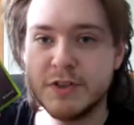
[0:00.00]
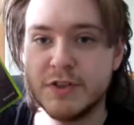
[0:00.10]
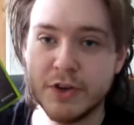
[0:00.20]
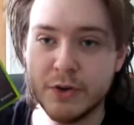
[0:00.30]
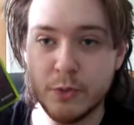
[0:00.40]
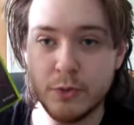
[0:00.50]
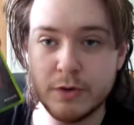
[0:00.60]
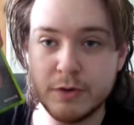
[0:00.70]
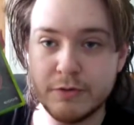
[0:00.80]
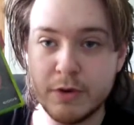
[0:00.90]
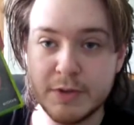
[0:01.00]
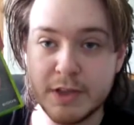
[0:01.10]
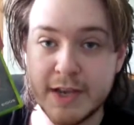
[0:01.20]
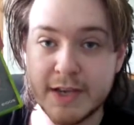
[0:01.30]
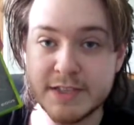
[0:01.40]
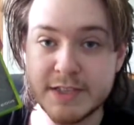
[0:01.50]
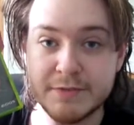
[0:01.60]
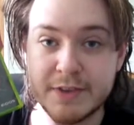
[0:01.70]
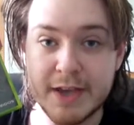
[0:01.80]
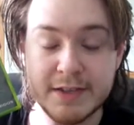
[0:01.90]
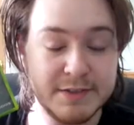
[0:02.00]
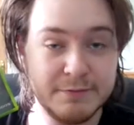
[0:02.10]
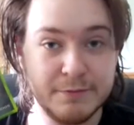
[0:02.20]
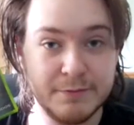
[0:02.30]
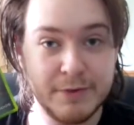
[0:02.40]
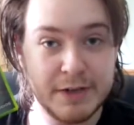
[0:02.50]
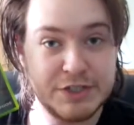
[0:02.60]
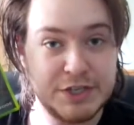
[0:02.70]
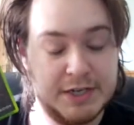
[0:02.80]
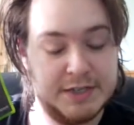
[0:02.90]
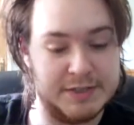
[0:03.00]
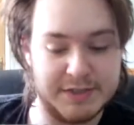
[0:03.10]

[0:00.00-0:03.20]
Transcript: 2 from the Legacy of Kain franchise.